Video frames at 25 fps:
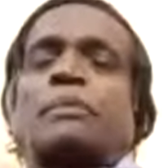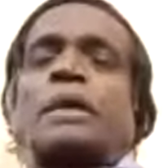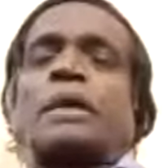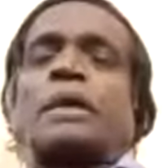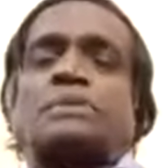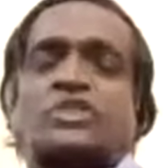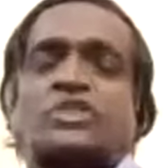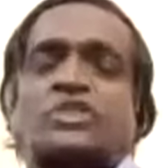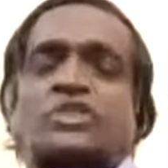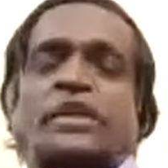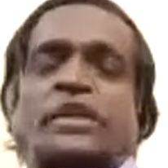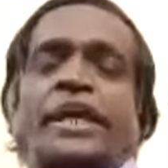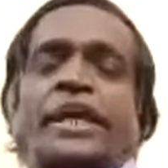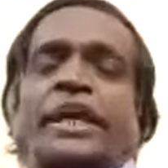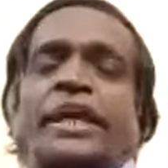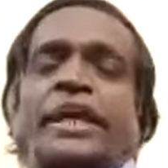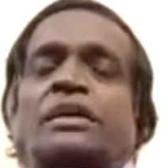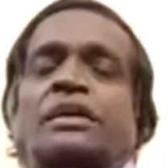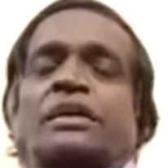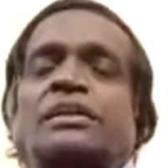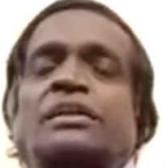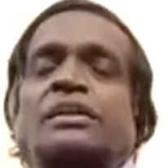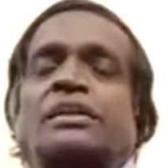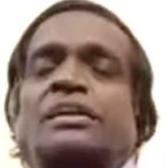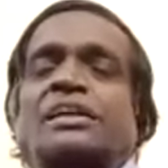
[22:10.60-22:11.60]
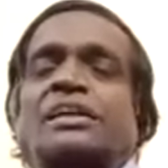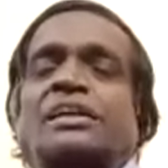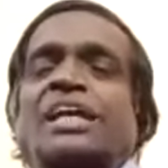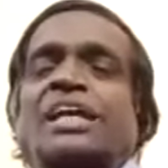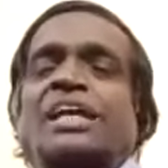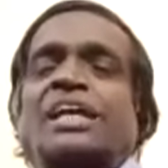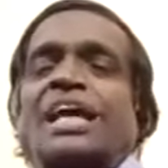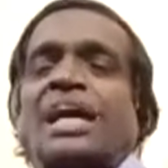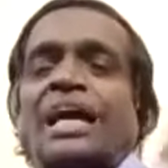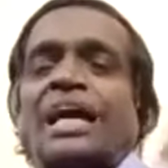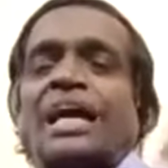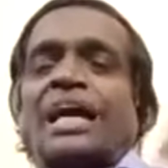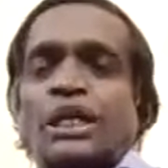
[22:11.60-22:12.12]
with my mistake,
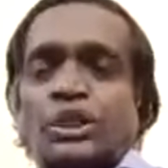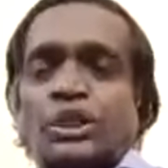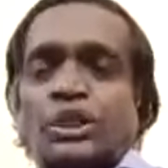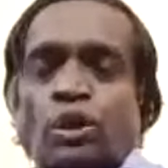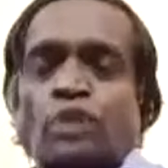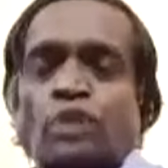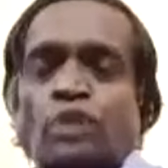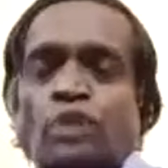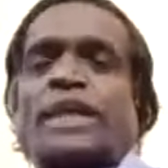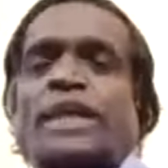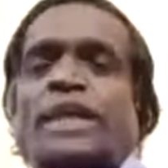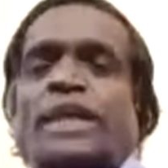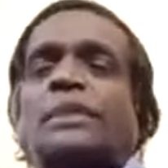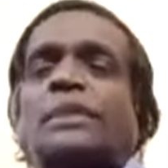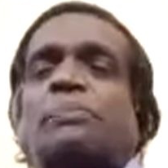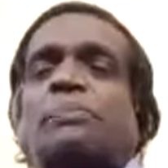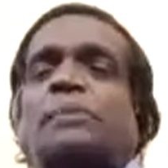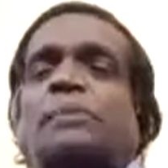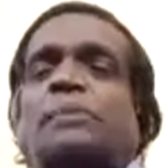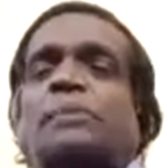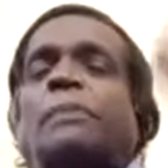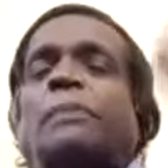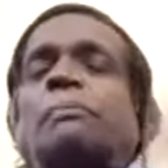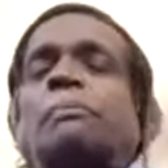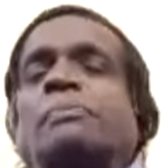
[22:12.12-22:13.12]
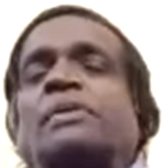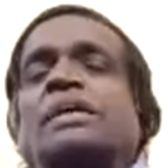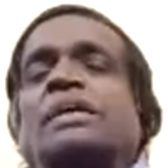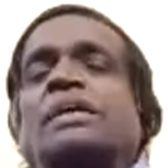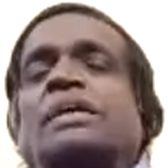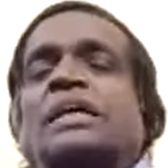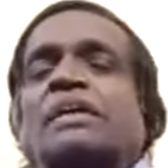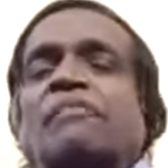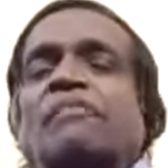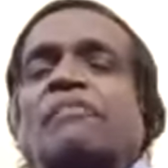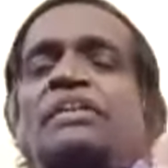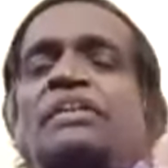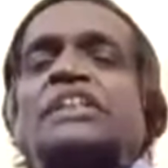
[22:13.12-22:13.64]
I should also accept him
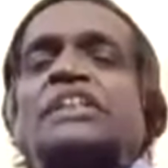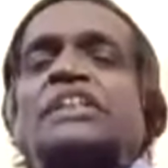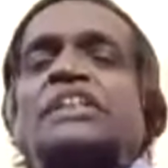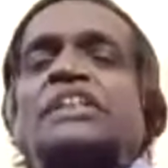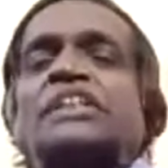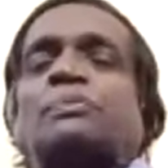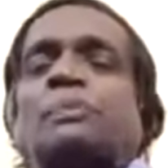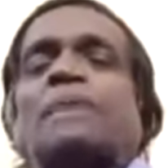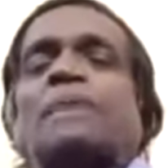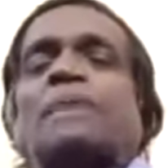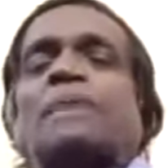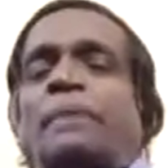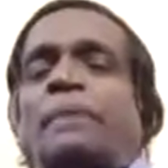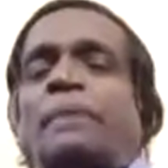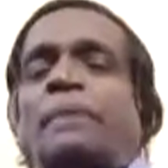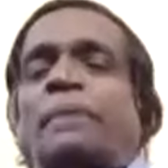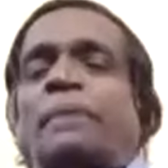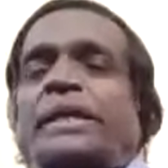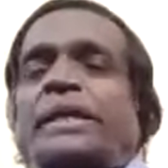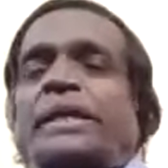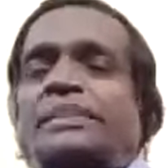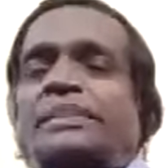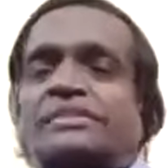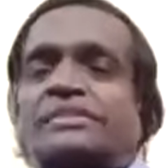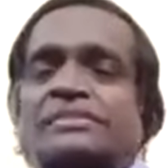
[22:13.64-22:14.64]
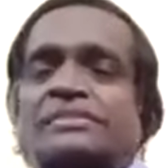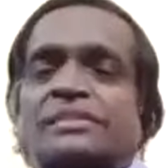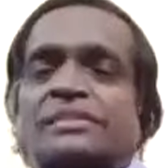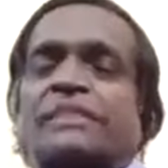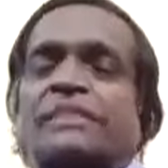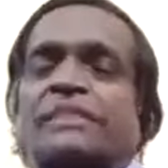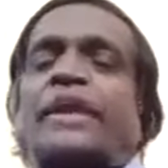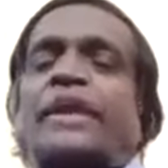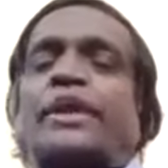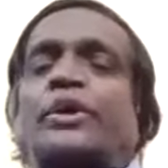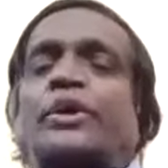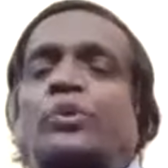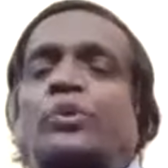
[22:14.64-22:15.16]
with his plus and minus. Thank